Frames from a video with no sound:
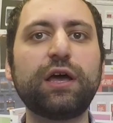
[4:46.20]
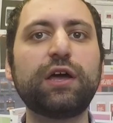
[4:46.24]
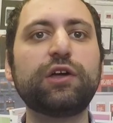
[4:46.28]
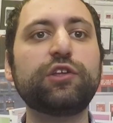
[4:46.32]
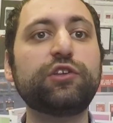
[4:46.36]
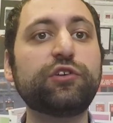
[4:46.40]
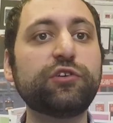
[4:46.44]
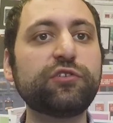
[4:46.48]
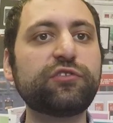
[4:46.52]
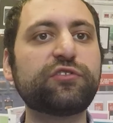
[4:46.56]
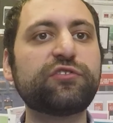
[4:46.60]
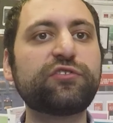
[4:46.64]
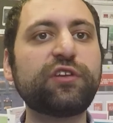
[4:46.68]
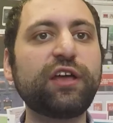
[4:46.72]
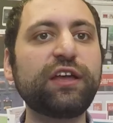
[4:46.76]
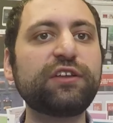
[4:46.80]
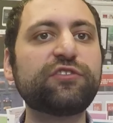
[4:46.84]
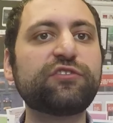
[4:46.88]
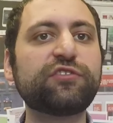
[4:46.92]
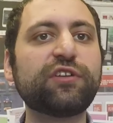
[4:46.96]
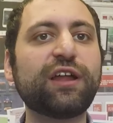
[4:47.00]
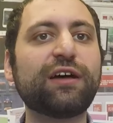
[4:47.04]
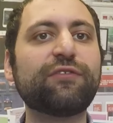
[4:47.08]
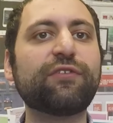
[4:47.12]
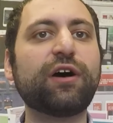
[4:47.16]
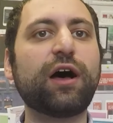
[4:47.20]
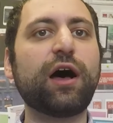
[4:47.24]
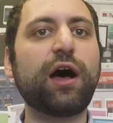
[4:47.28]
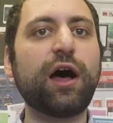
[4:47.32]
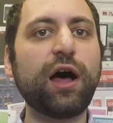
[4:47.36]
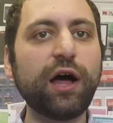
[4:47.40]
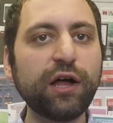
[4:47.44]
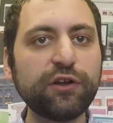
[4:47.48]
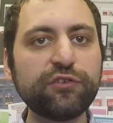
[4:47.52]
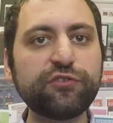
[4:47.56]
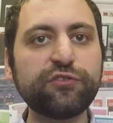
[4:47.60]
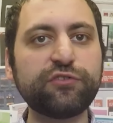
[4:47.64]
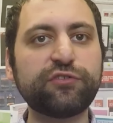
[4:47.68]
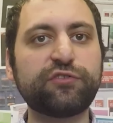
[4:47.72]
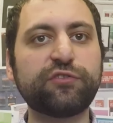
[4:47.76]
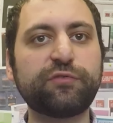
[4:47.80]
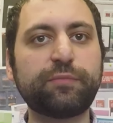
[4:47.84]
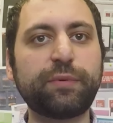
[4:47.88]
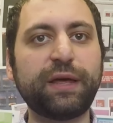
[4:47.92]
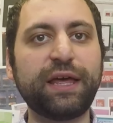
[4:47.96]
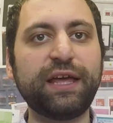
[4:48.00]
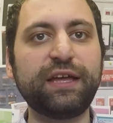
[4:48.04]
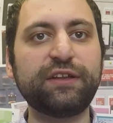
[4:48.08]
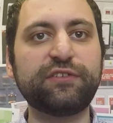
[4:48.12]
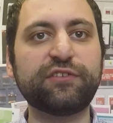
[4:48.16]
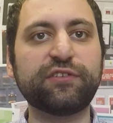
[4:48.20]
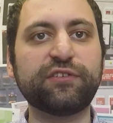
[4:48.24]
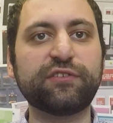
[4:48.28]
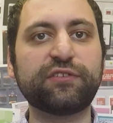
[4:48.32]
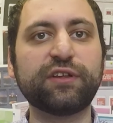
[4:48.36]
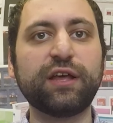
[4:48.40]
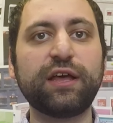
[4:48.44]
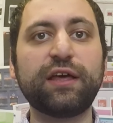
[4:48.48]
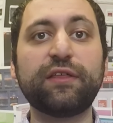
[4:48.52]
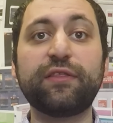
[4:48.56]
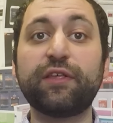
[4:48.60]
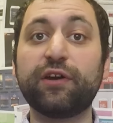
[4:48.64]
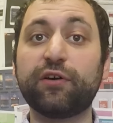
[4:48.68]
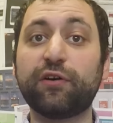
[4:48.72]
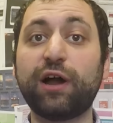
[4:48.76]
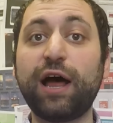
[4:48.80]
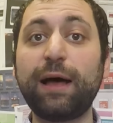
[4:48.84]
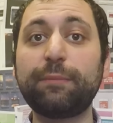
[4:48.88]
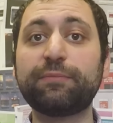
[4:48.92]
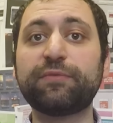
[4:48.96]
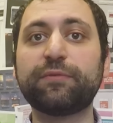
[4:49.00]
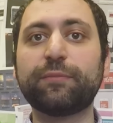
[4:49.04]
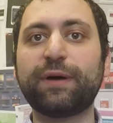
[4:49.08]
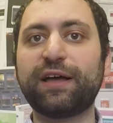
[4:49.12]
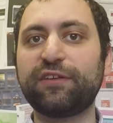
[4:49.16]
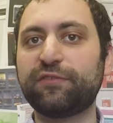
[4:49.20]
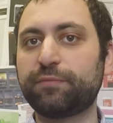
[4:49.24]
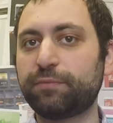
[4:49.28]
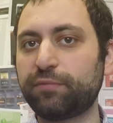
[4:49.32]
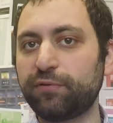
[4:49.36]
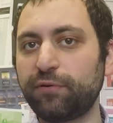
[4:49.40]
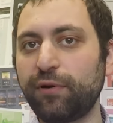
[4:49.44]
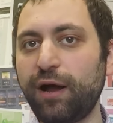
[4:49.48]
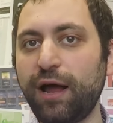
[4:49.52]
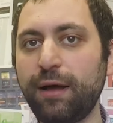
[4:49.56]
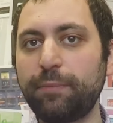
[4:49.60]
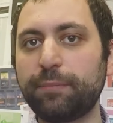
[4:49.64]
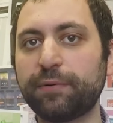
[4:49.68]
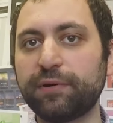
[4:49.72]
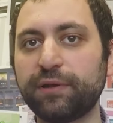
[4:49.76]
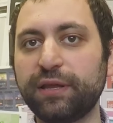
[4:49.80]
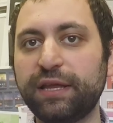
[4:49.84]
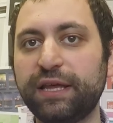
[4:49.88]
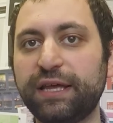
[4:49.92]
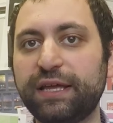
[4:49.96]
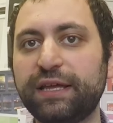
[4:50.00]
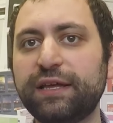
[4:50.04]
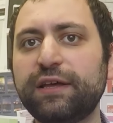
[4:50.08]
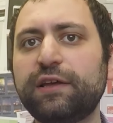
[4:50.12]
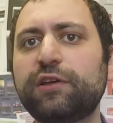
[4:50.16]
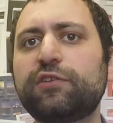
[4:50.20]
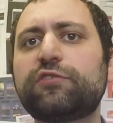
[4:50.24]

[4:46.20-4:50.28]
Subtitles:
your site should have hundreds of pages that are optimized properly